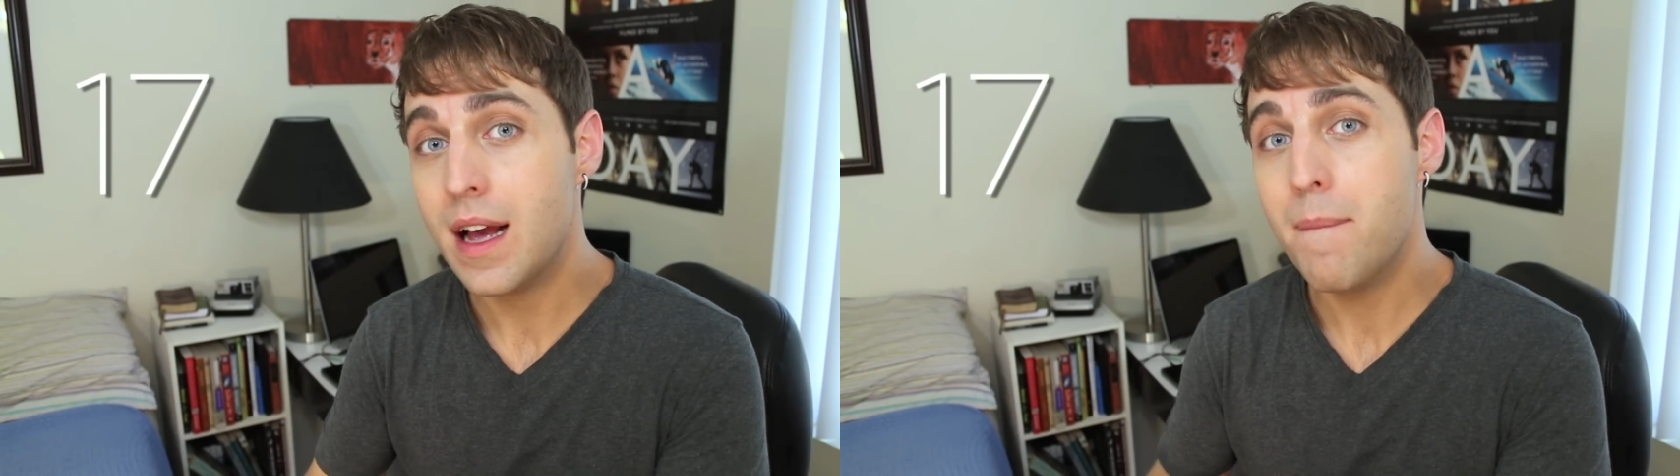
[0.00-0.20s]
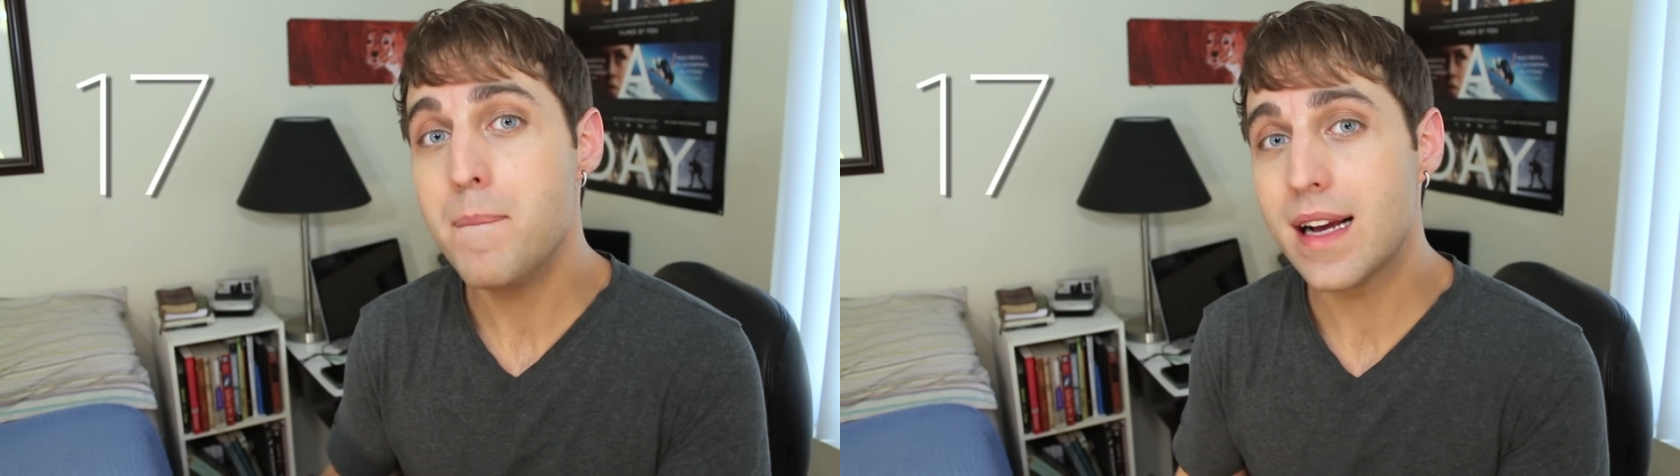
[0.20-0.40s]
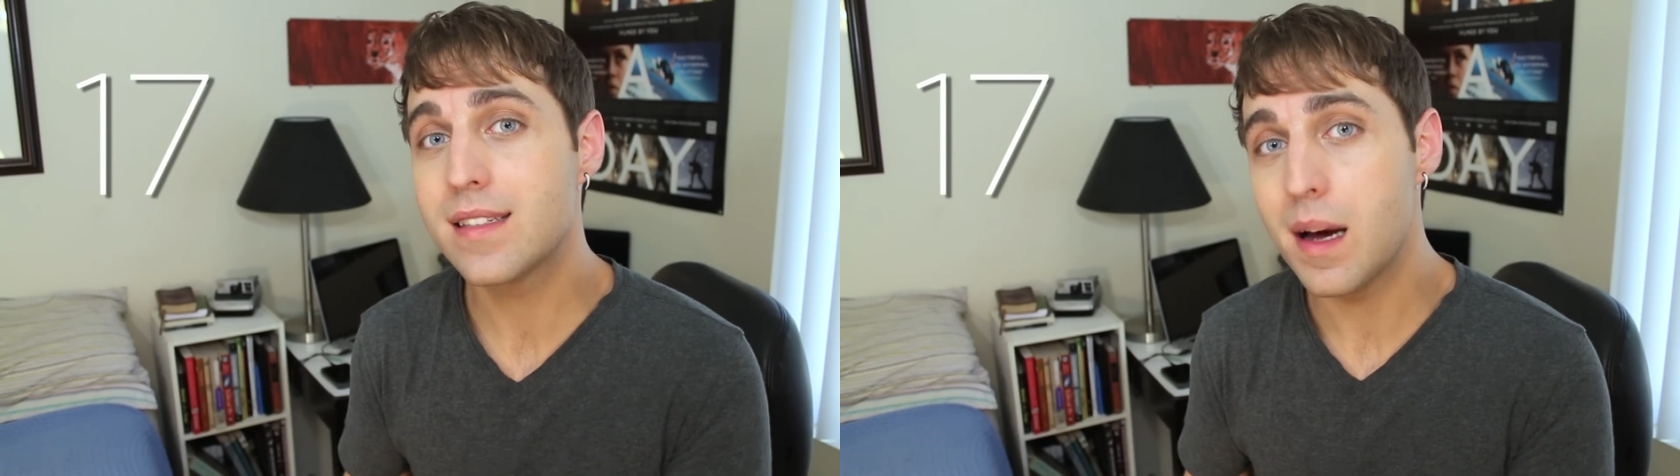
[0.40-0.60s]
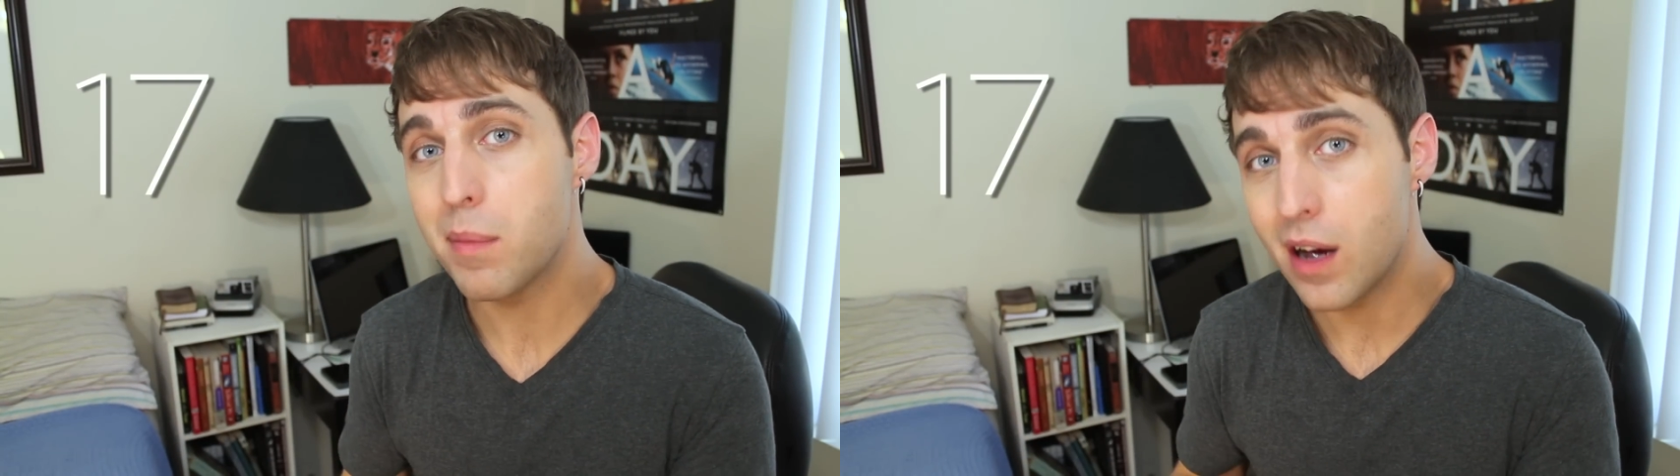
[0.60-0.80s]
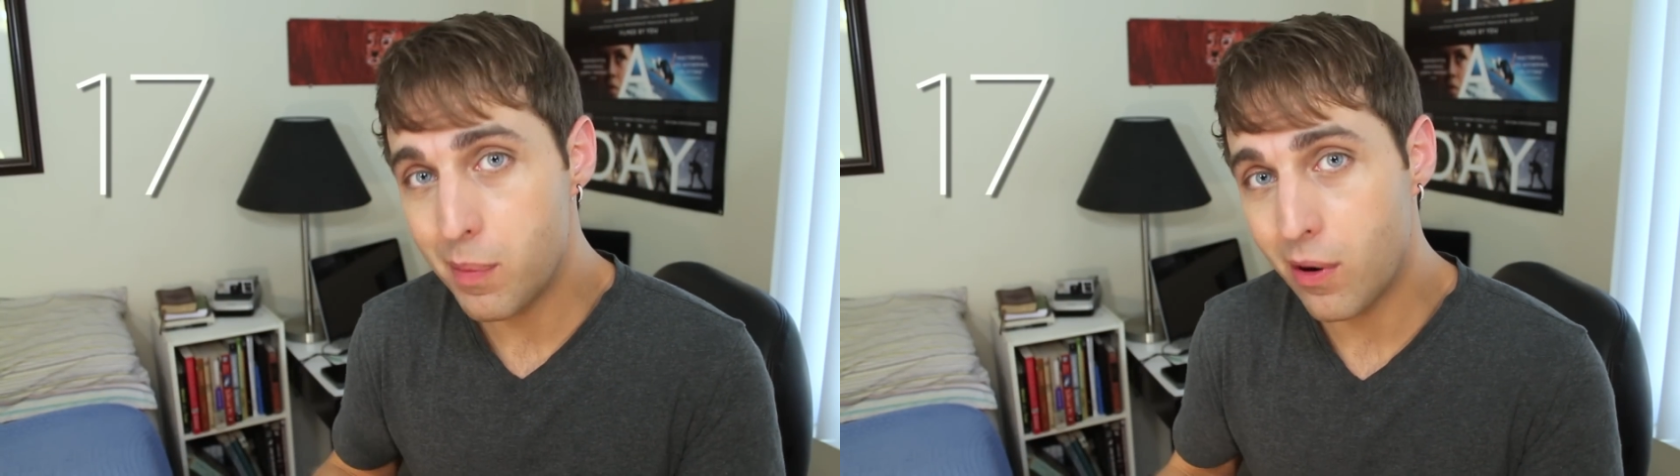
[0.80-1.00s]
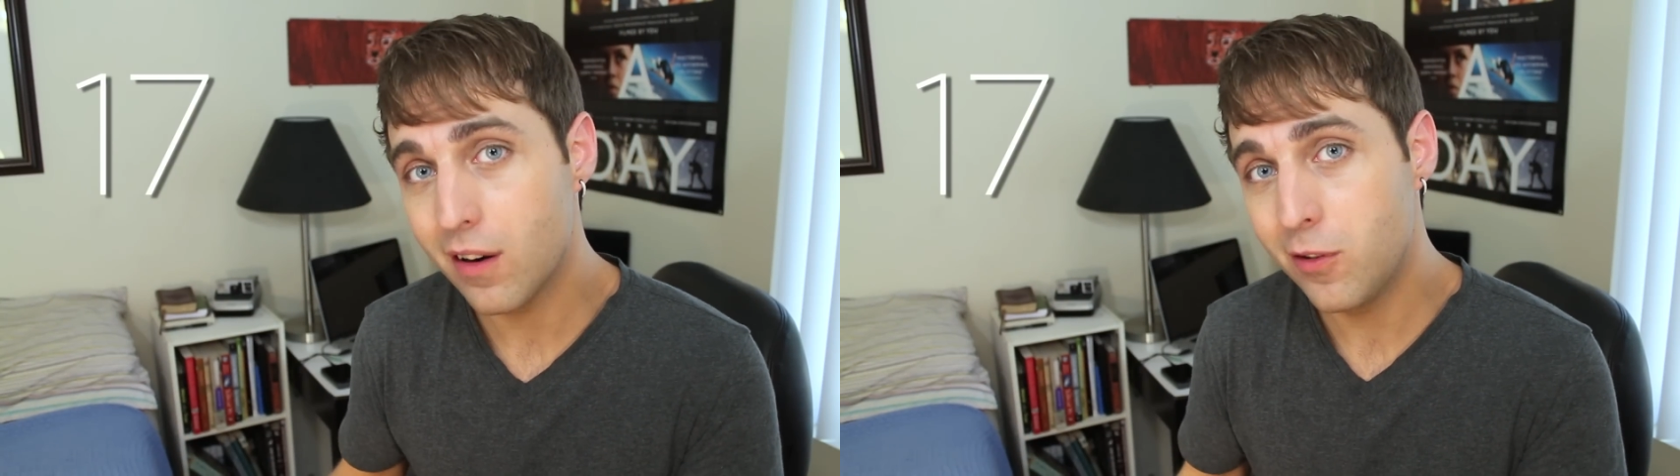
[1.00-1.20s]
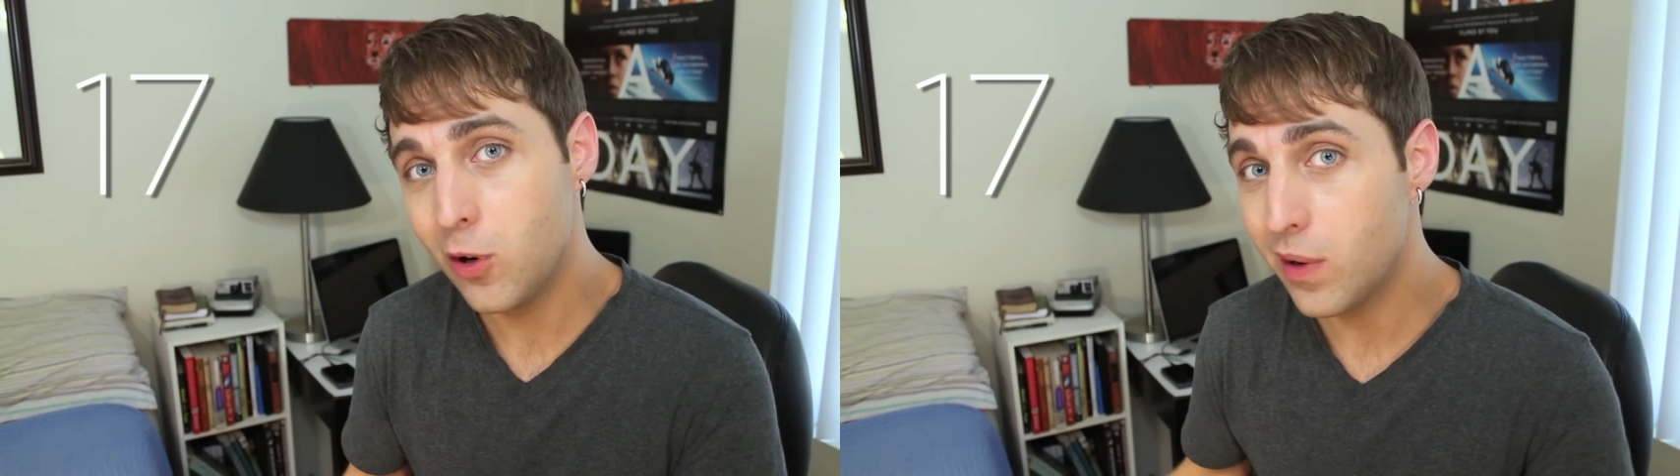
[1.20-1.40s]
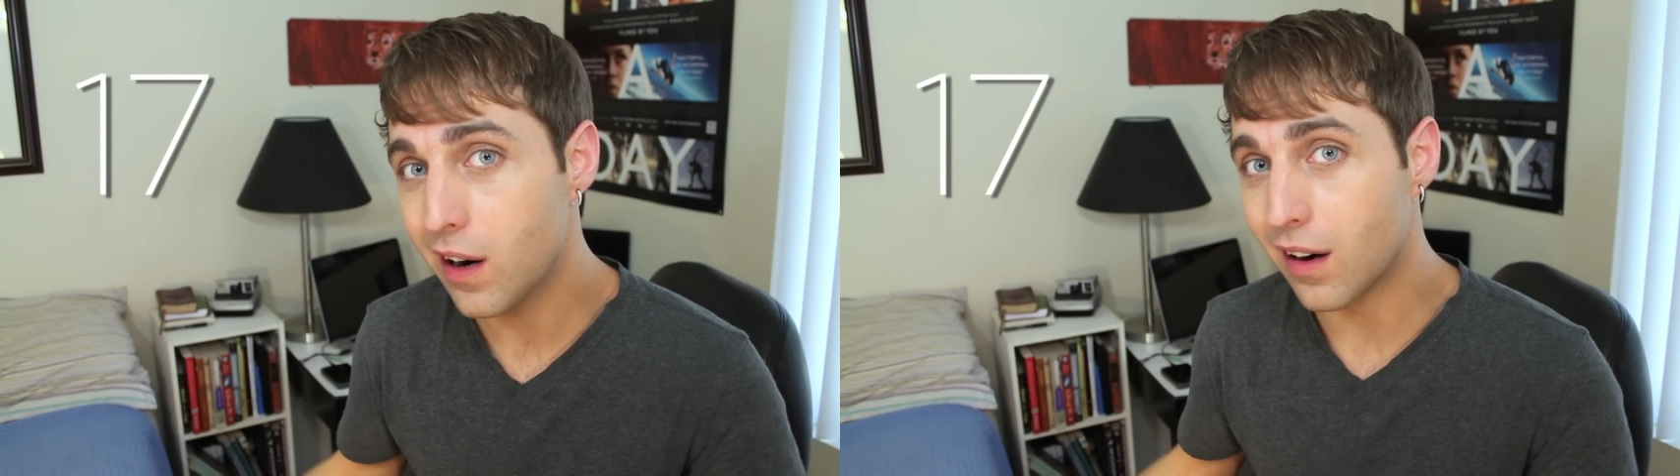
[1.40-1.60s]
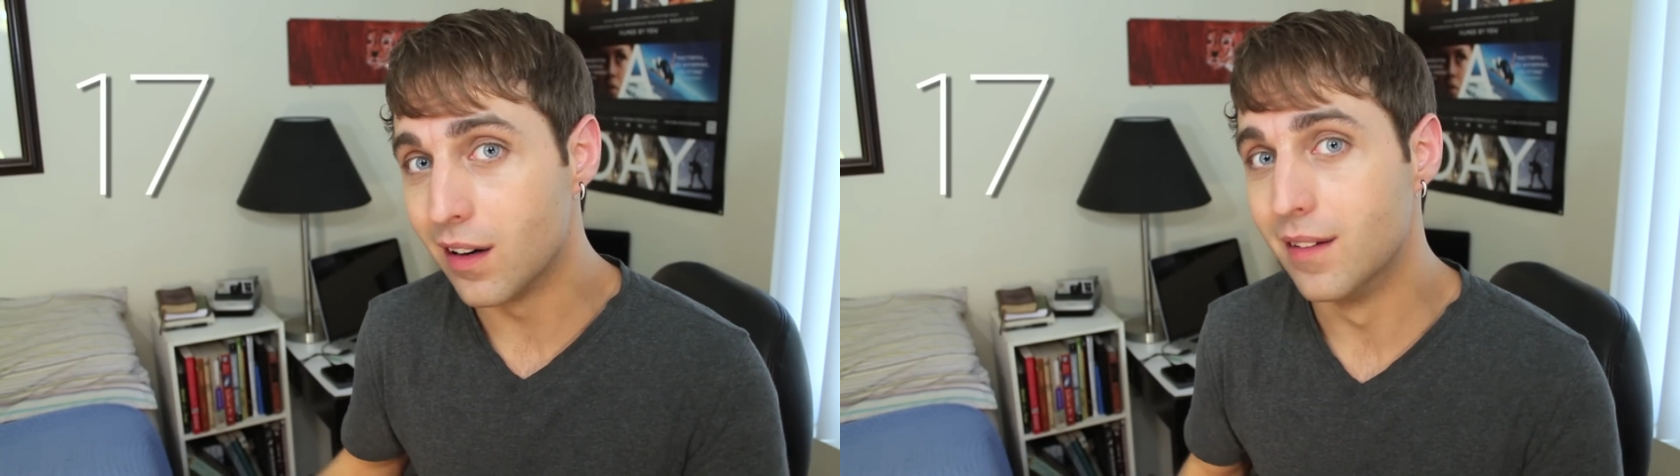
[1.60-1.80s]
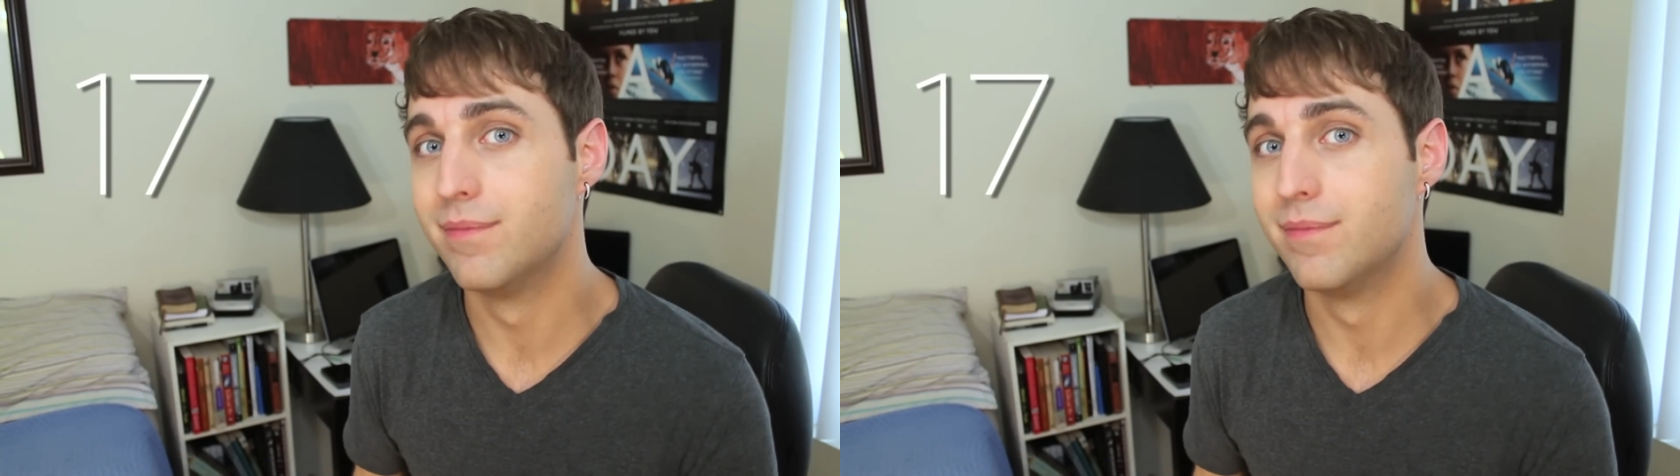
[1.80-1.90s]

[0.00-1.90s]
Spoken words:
makes up a part of who we are.